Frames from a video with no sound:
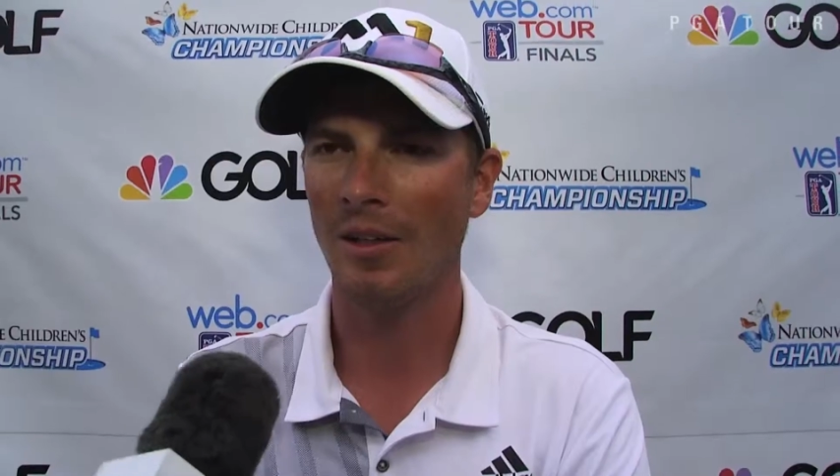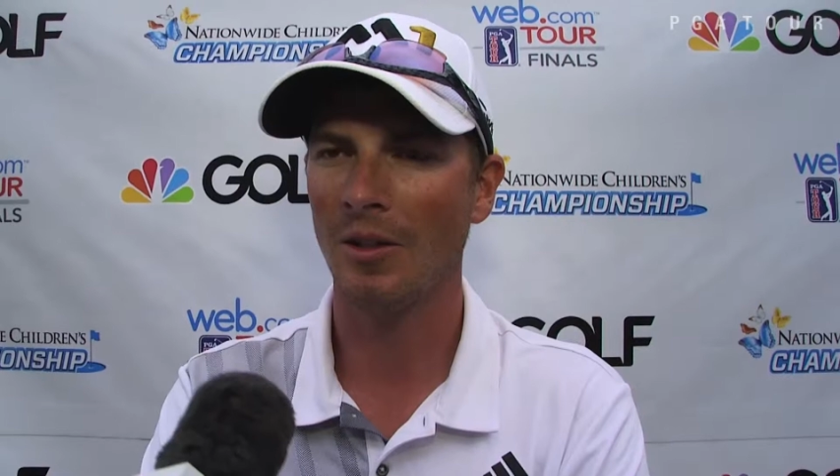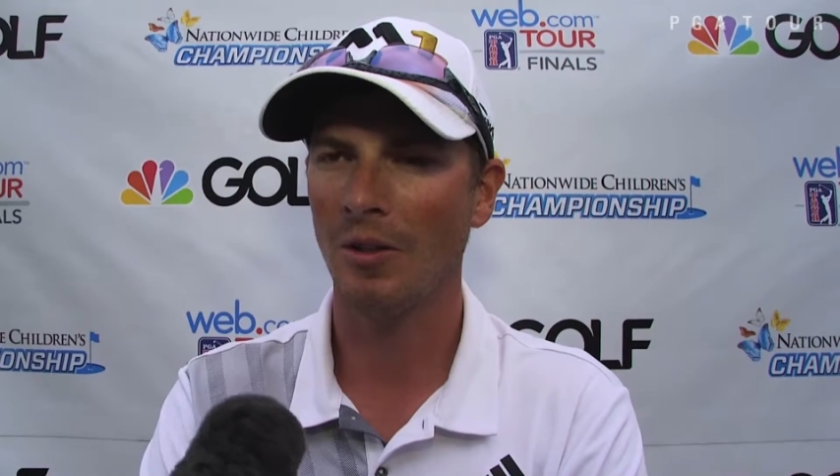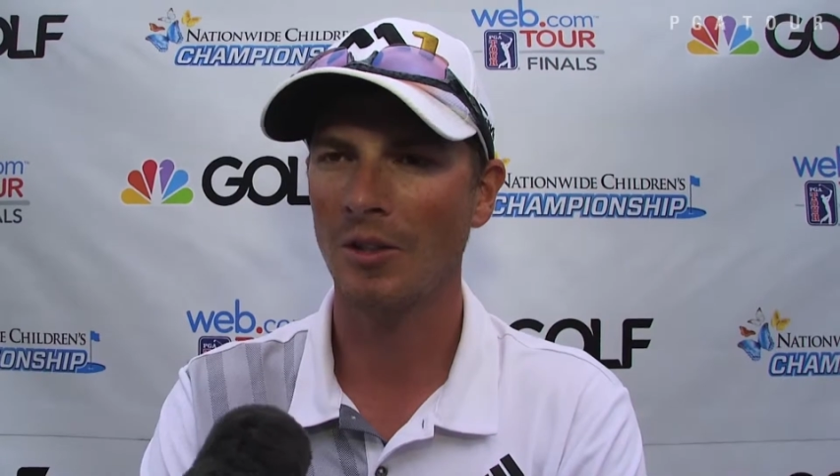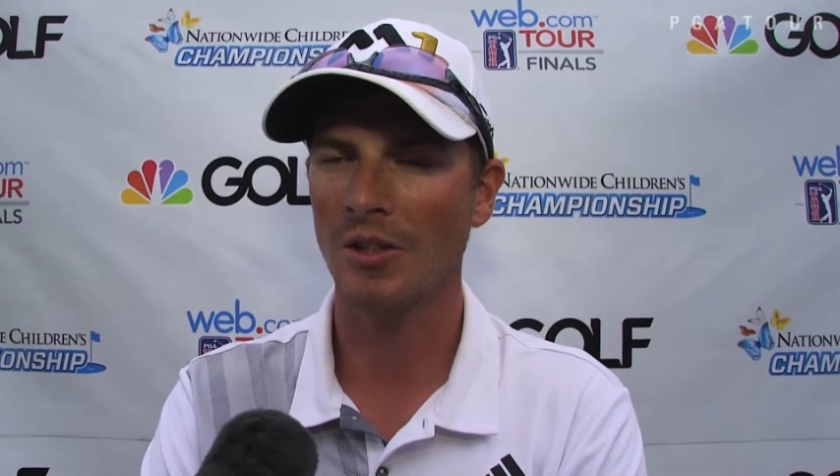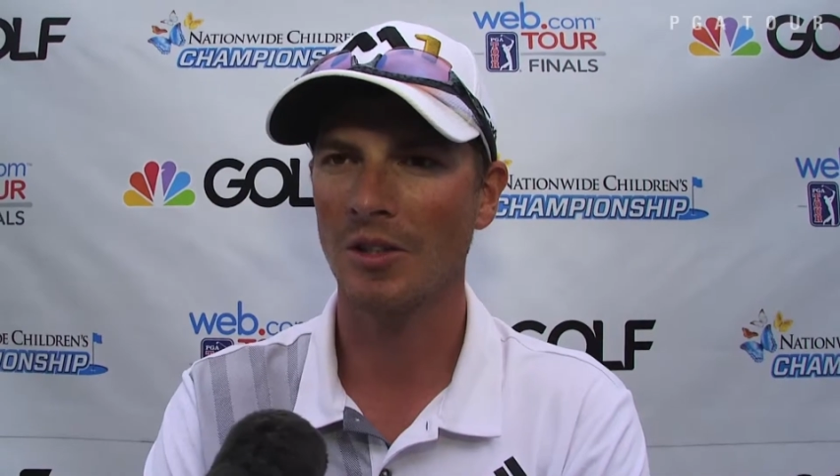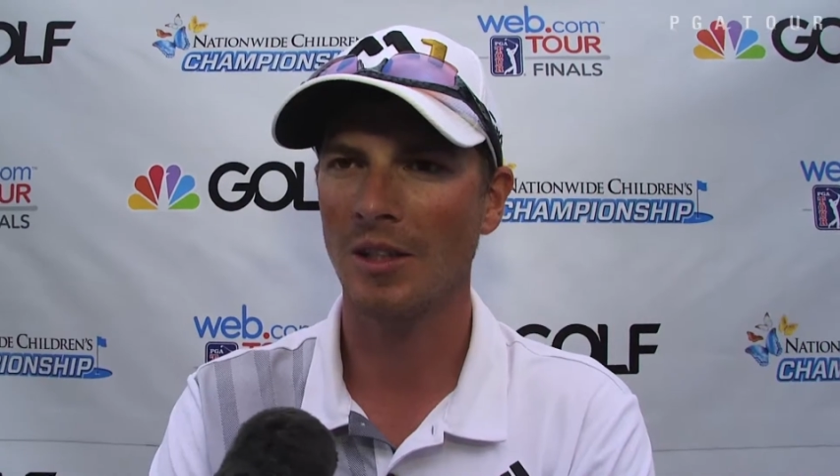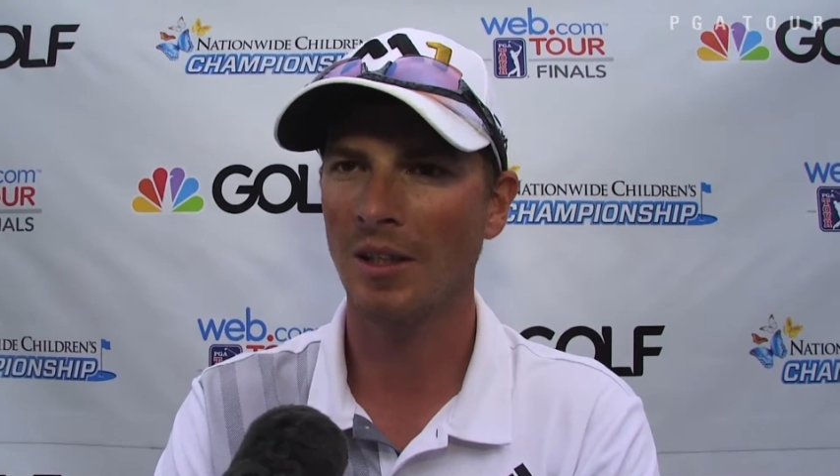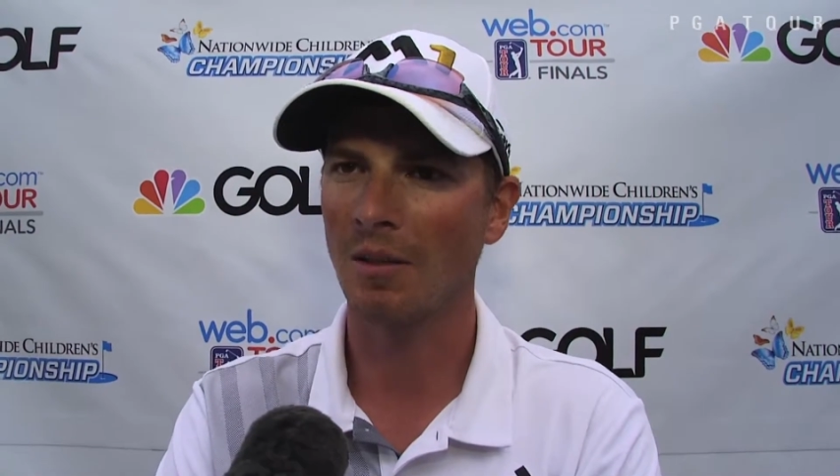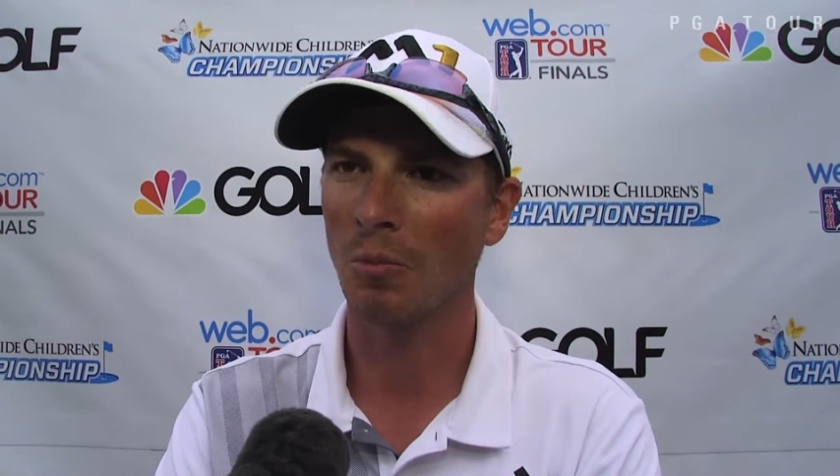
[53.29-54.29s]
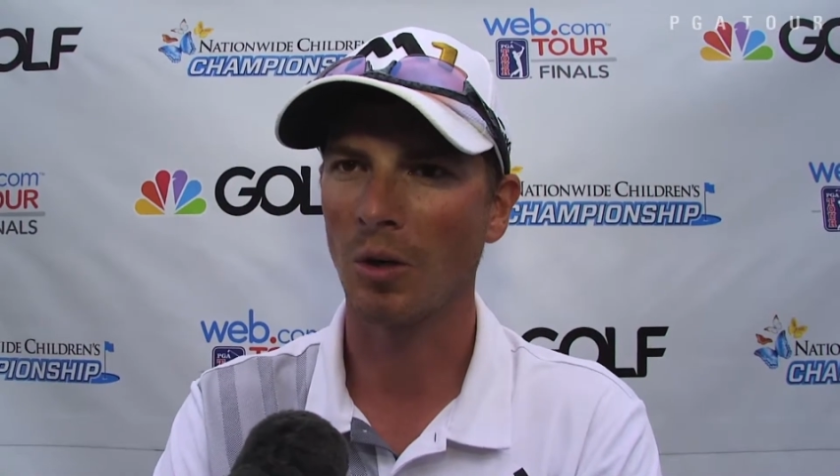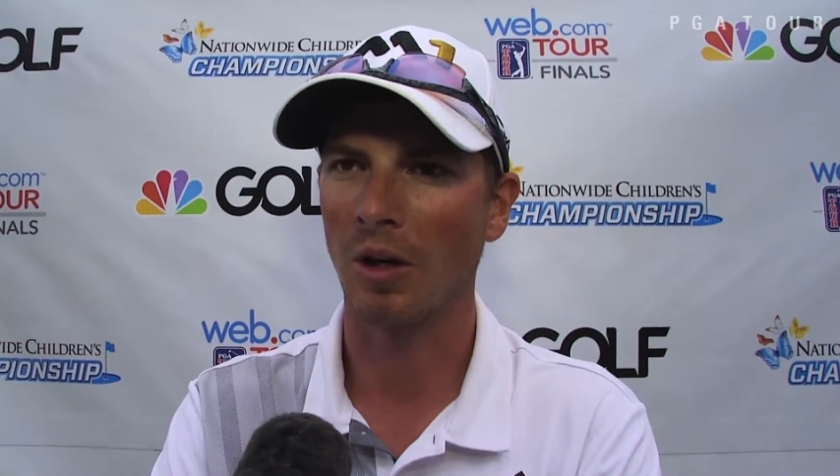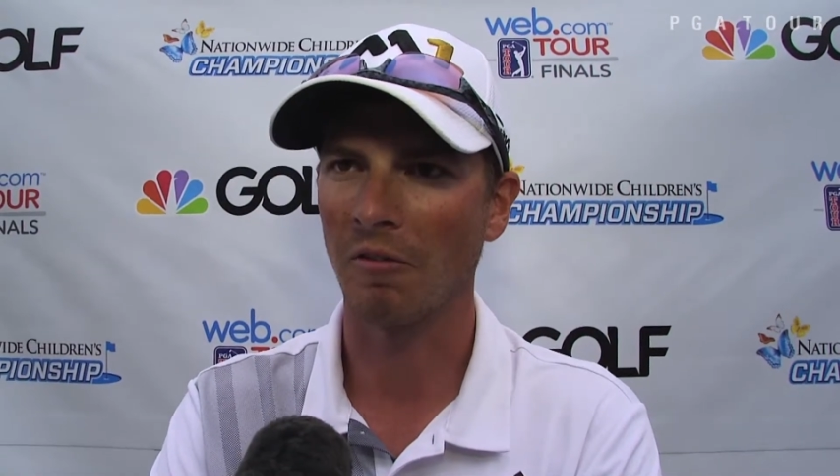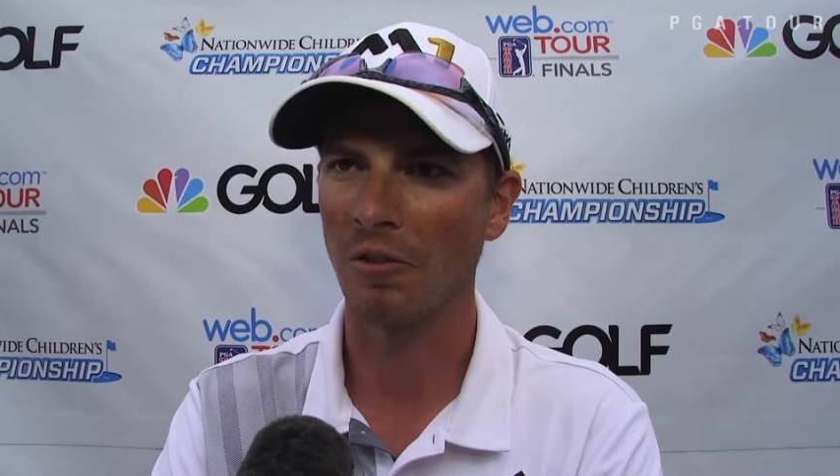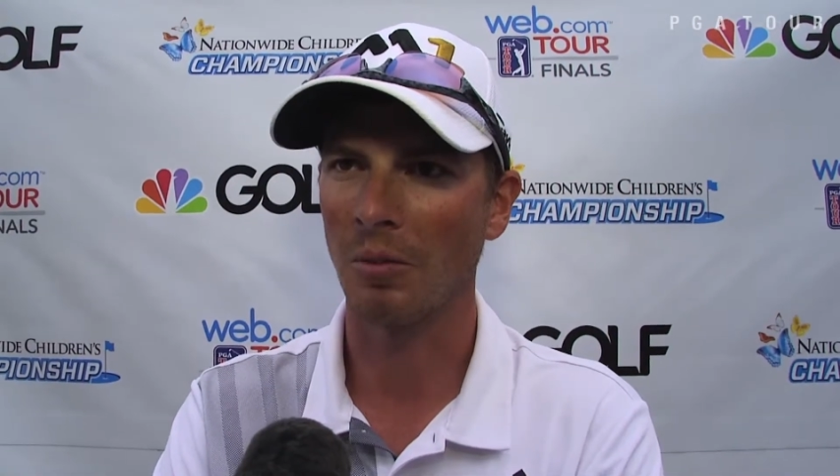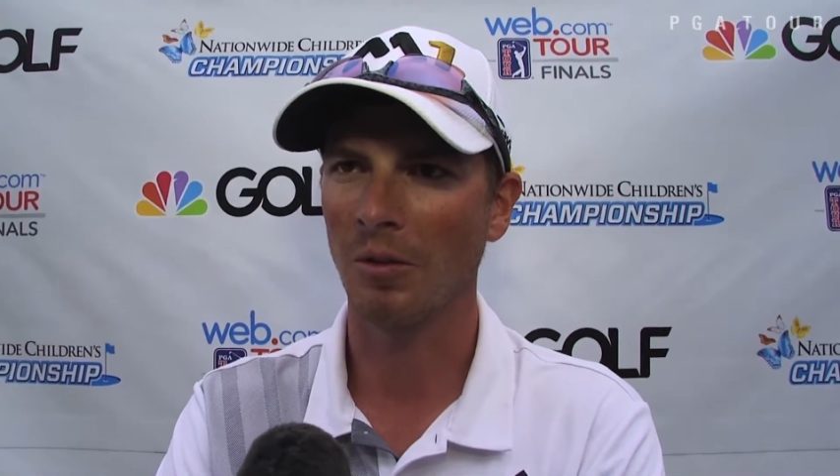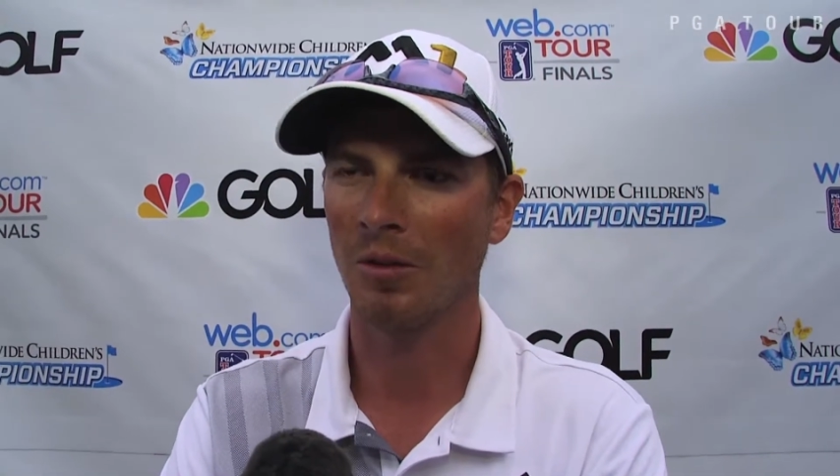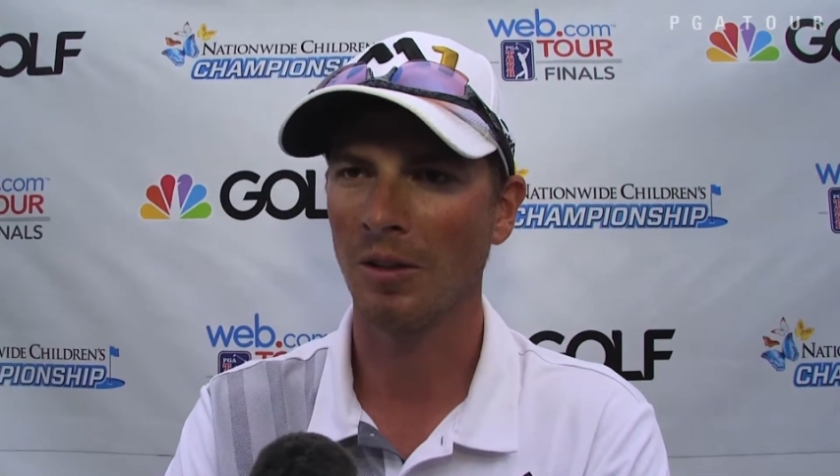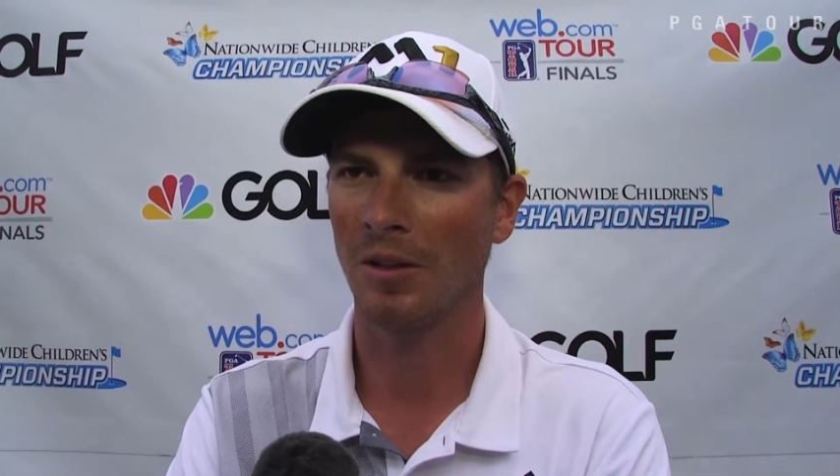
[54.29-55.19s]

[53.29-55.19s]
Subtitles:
you know, just getting more comfortable.